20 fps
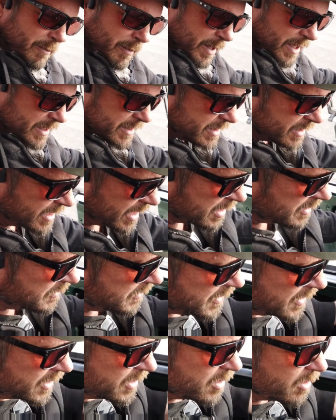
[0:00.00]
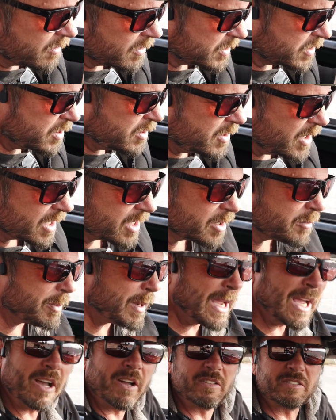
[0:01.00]
being 6 foot over 200
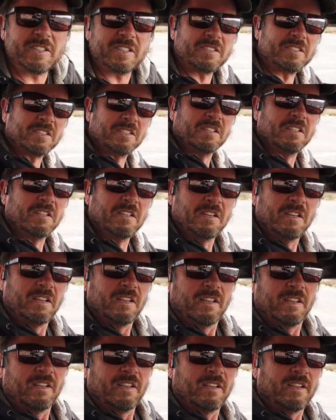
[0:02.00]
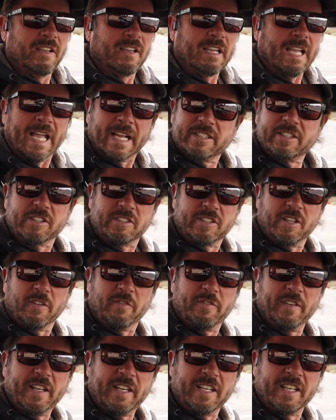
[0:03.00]
pounds is I actually still
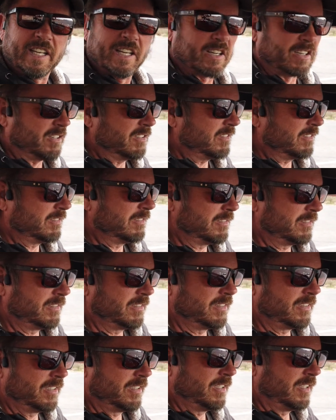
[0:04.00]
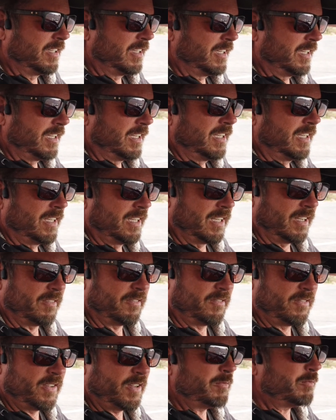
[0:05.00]
fit in here. I
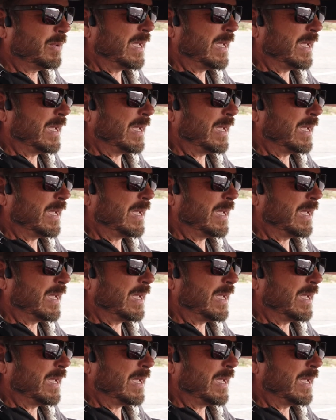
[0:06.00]
fit